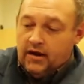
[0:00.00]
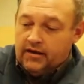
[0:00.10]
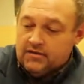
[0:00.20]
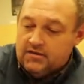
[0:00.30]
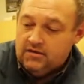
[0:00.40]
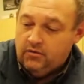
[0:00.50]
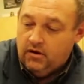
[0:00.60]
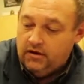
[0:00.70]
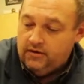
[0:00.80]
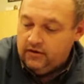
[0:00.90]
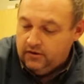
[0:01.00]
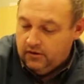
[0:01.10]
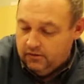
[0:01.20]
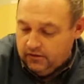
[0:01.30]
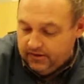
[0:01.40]
I can see what, you
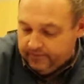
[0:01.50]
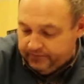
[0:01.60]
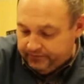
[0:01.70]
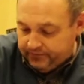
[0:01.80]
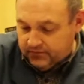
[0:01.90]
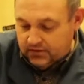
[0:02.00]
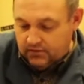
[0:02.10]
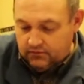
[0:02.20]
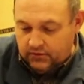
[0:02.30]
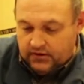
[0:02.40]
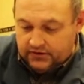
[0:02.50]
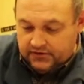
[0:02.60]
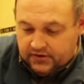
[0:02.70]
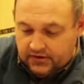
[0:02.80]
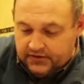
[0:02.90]
know, we can
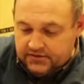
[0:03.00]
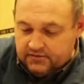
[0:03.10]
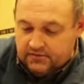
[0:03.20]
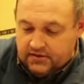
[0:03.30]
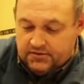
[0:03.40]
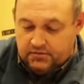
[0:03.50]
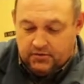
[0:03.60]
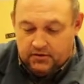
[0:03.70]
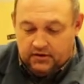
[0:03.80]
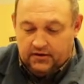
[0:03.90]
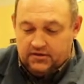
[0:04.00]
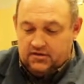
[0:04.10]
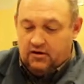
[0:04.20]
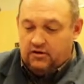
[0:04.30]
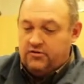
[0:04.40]
actually call these. That's a pretty big deal. That's
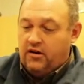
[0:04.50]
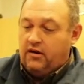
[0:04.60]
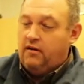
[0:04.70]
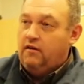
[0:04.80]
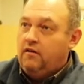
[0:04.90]
an arc strike.